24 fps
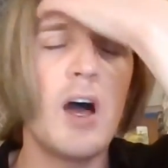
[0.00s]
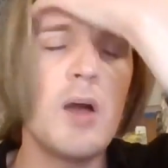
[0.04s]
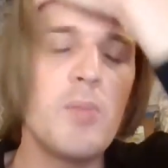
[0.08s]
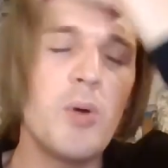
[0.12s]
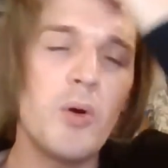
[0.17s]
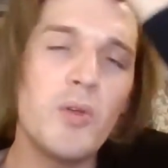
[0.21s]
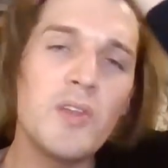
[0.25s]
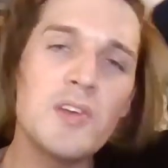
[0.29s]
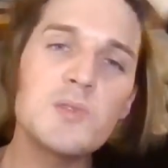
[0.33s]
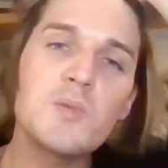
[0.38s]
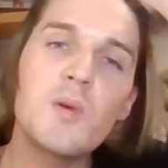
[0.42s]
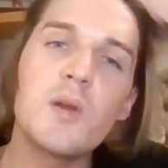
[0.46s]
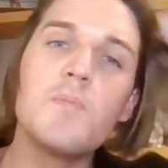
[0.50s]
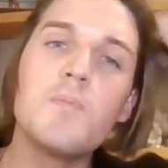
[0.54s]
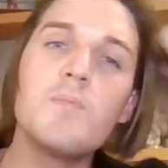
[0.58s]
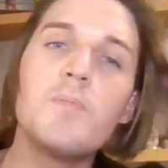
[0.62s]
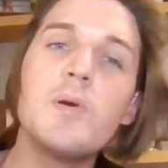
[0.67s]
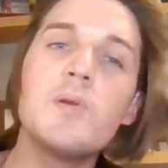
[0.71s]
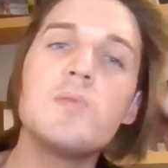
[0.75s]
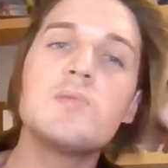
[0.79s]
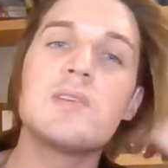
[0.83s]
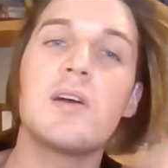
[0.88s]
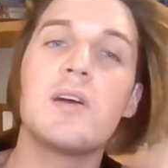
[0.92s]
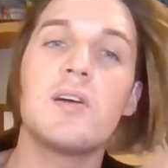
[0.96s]
I bought this one in
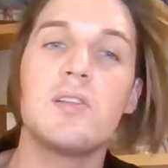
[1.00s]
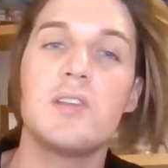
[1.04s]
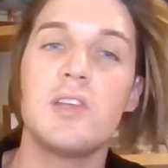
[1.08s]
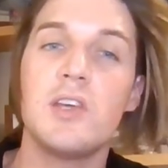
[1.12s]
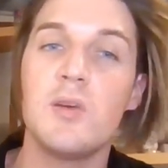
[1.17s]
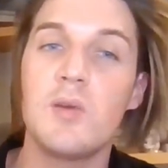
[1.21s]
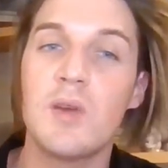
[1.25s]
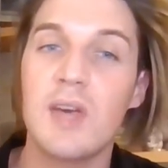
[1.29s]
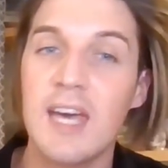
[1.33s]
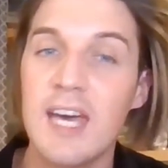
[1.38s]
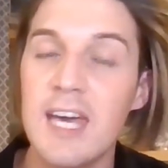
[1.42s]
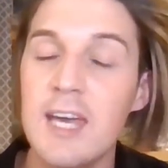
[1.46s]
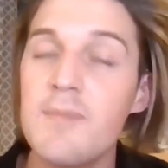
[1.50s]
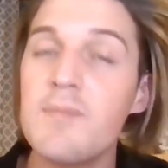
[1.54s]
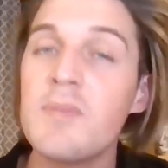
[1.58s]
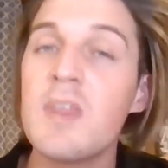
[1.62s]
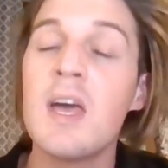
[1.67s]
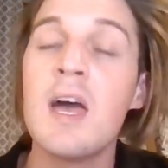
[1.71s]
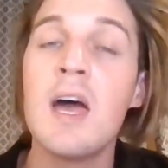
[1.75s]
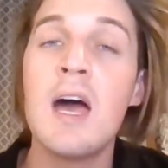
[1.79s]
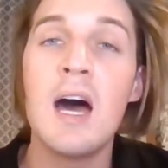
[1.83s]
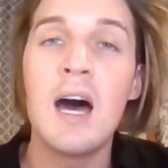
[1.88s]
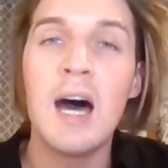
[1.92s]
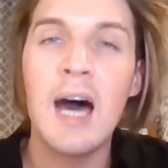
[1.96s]
Boots here in the UK. I
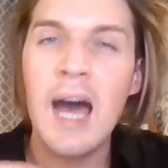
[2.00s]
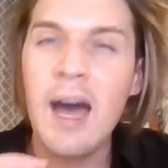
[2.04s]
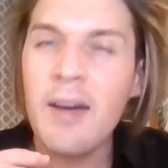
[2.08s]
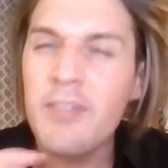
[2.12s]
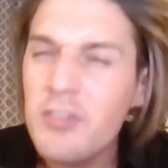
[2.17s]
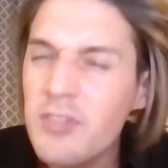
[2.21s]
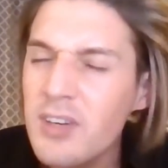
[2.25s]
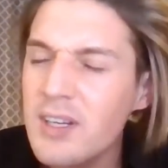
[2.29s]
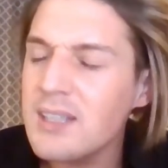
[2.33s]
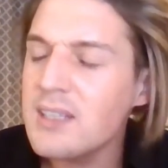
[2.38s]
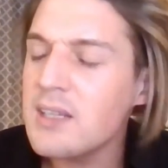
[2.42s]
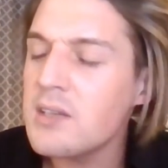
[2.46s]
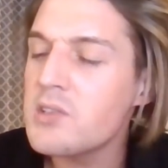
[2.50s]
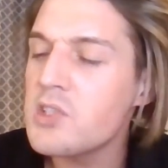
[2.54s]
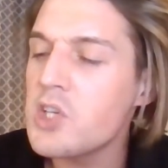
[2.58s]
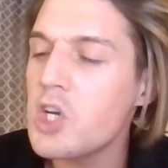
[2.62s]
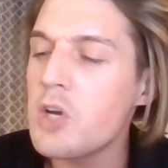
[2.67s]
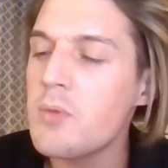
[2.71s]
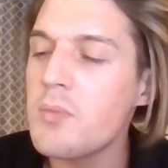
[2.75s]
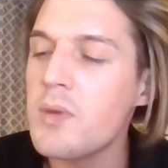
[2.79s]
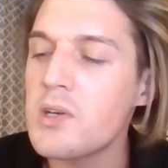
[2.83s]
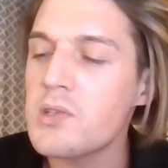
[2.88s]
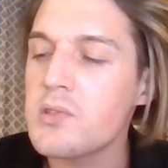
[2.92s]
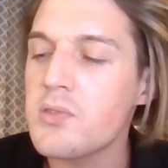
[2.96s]
haven't really done
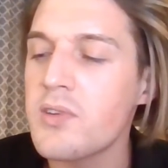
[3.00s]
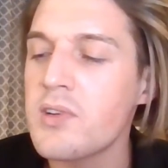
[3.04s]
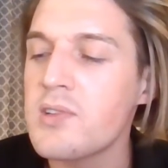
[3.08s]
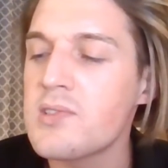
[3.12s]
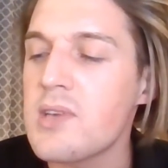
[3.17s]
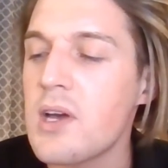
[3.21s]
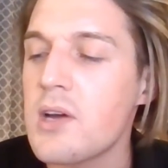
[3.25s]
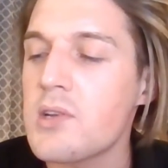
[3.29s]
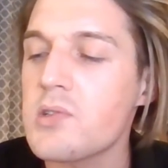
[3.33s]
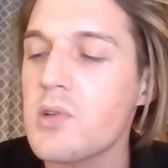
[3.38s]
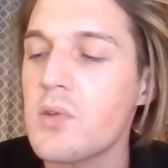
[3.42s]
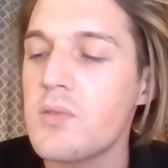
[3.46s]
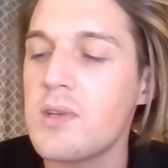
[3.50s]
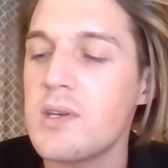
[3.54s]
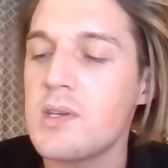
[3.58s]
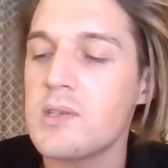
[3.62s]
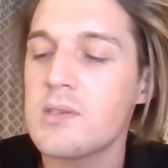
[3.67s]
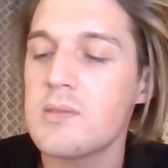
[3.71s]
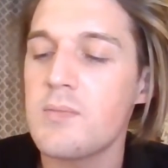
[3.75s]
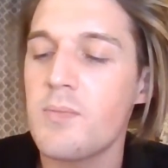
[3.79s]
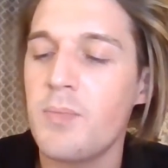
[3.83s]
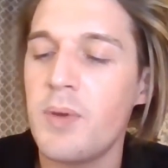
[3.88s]
too much research on this,